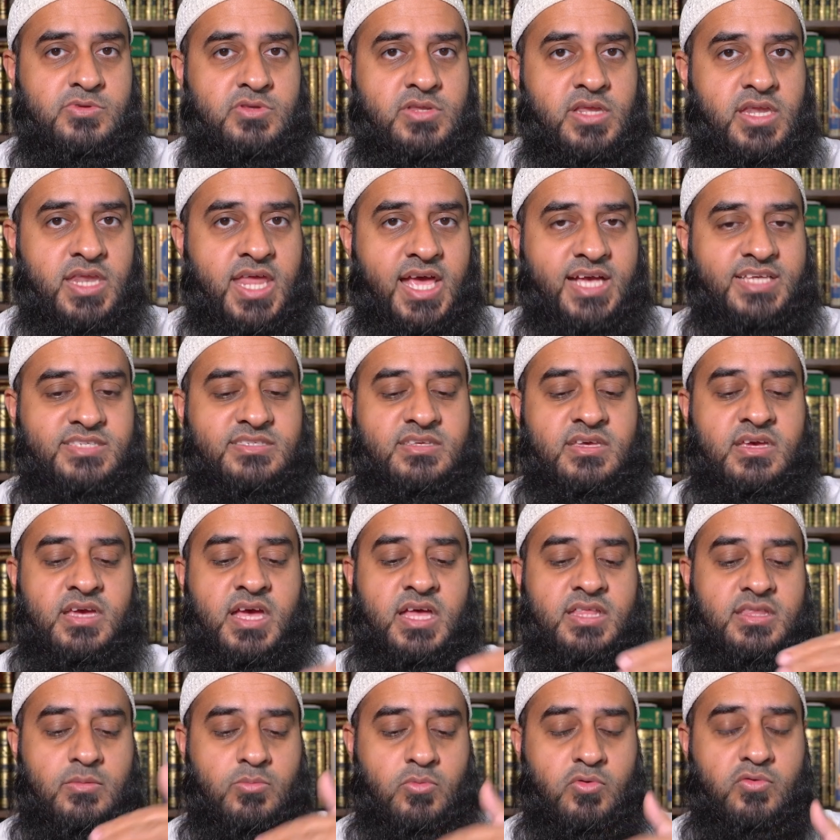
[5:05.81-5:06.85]
on the next day,
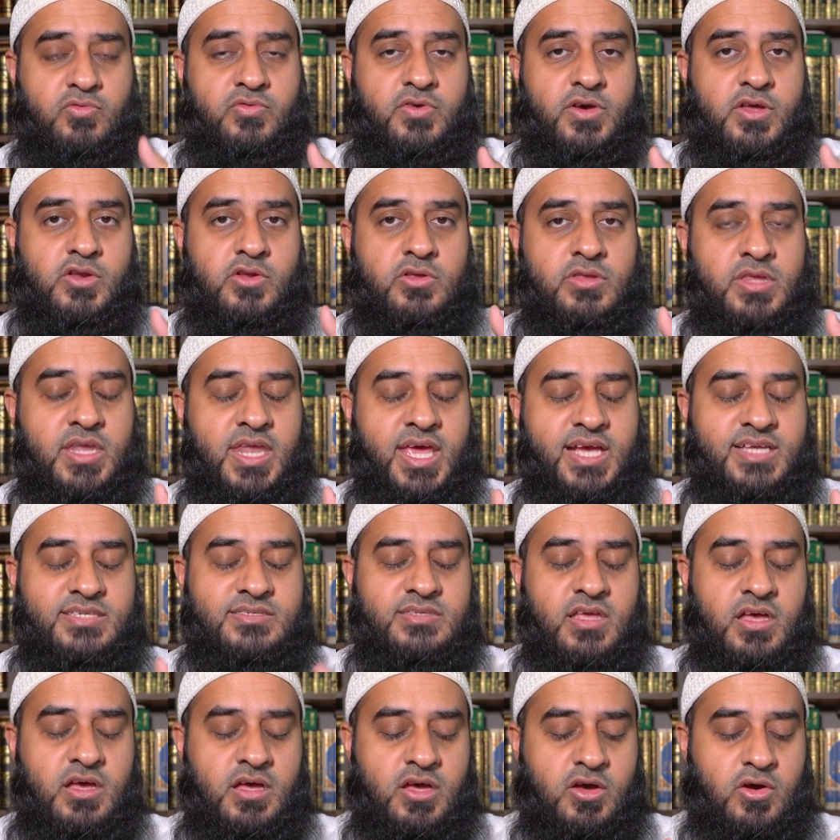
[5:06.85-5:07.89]
and then more fi'l on the
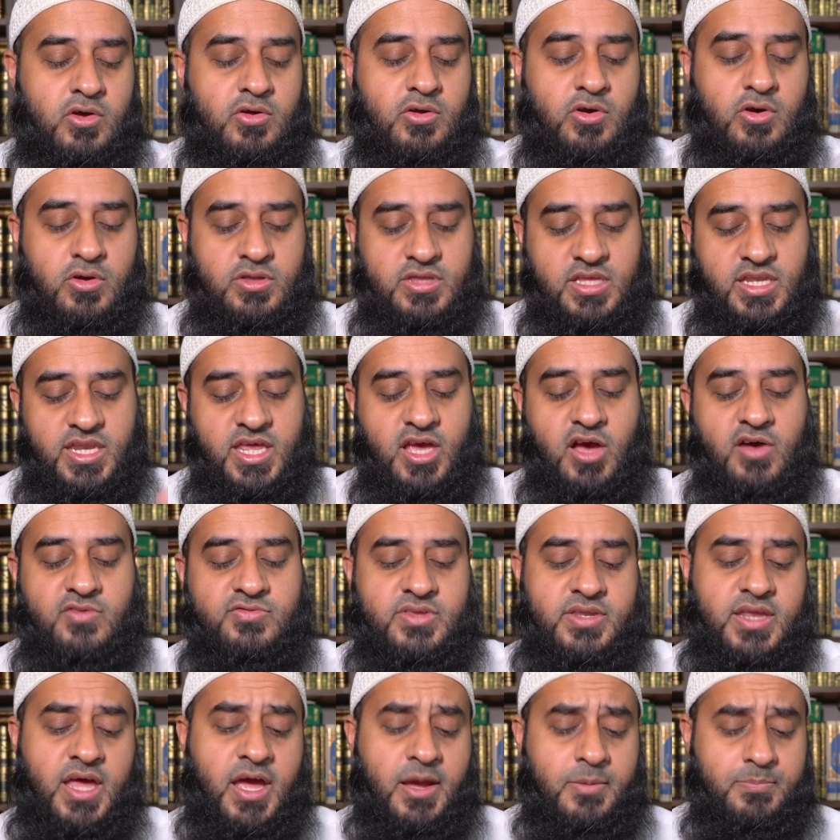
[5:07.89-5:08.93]
next on the day
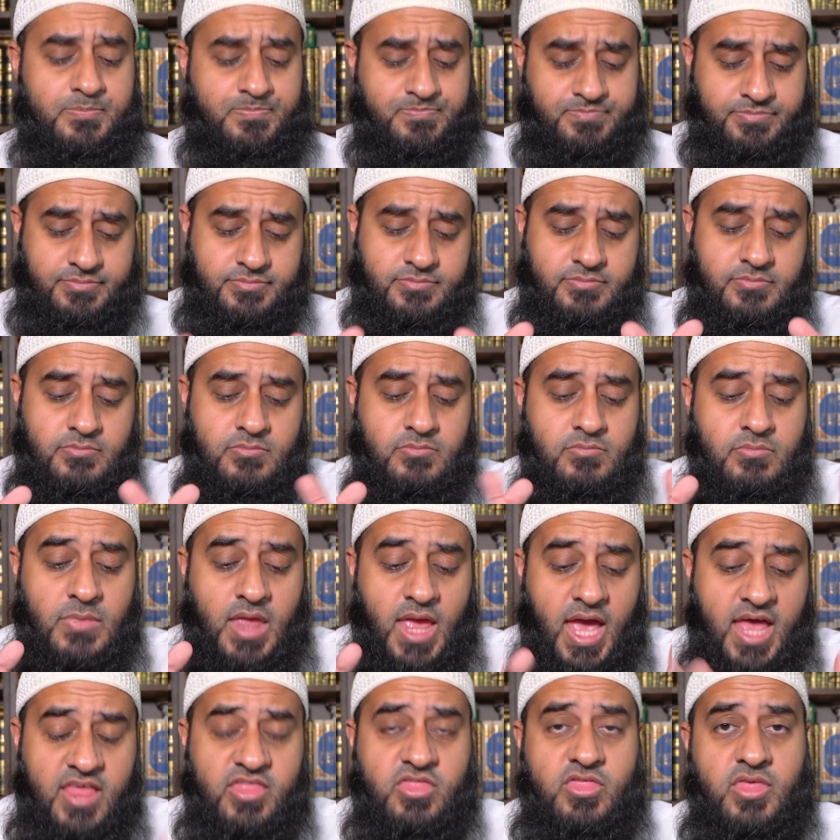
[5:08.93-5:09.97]
after that,
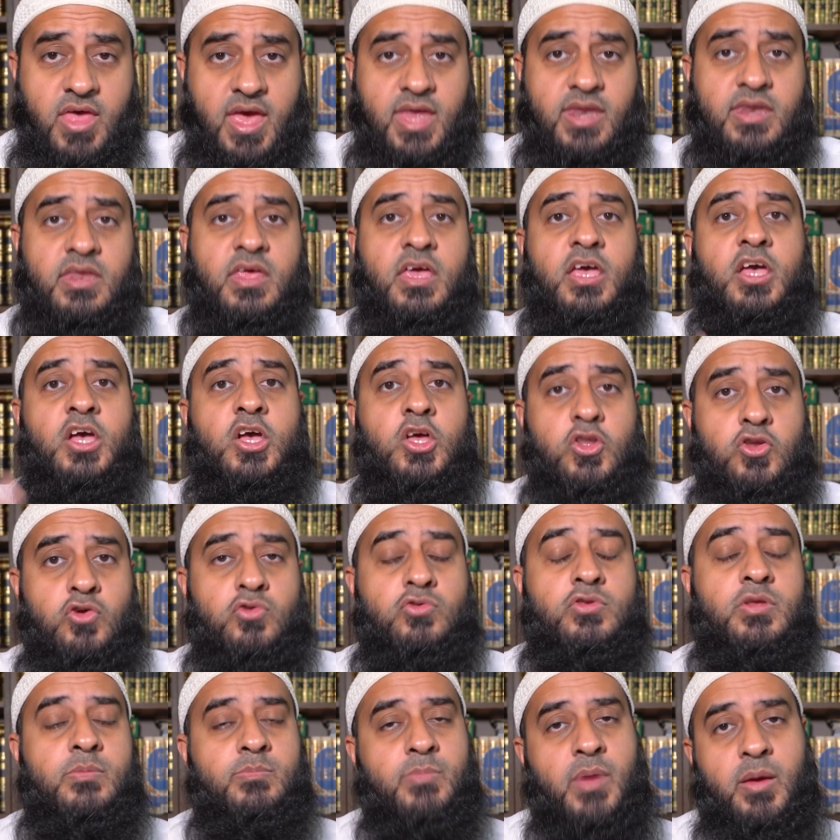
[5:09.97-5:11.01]
and then do
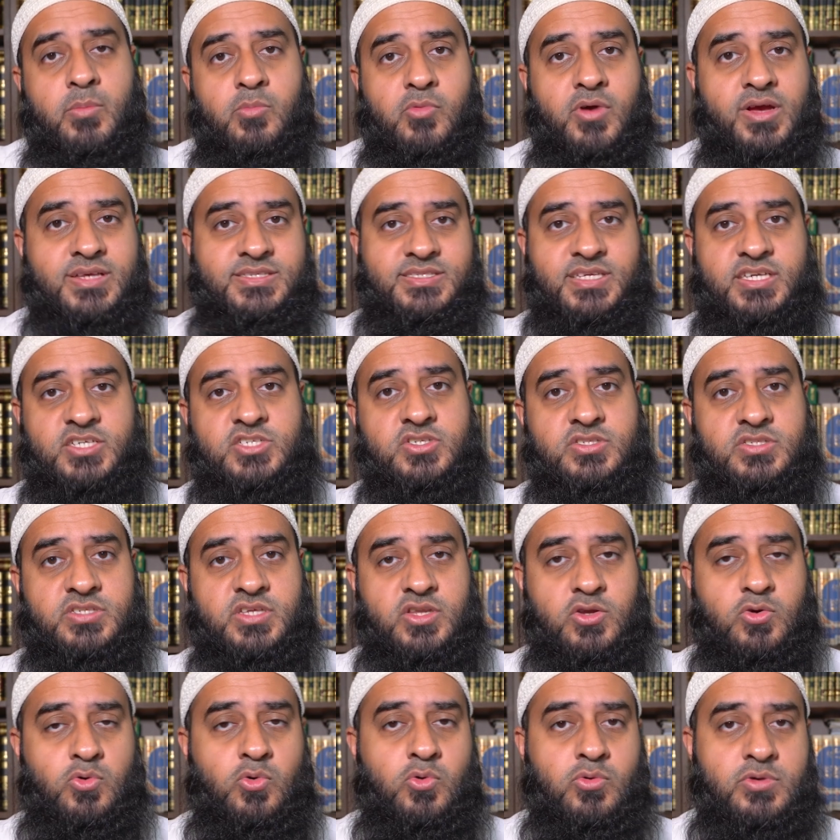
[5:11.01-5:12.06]
the memorizations
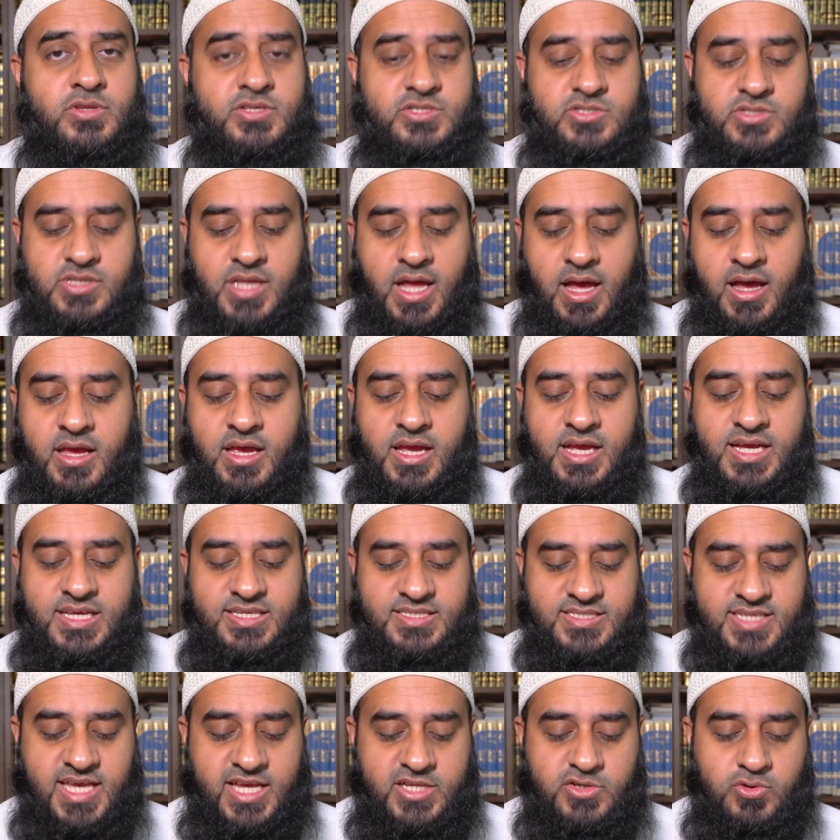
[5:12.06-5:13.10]
in accordance to that
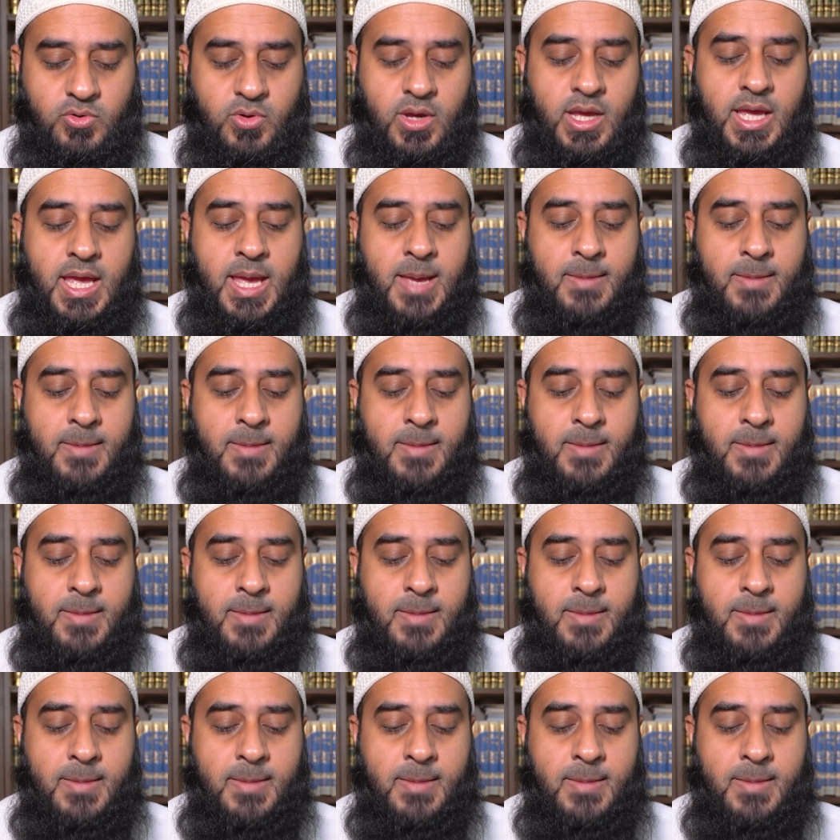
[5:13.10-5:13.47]
schedule.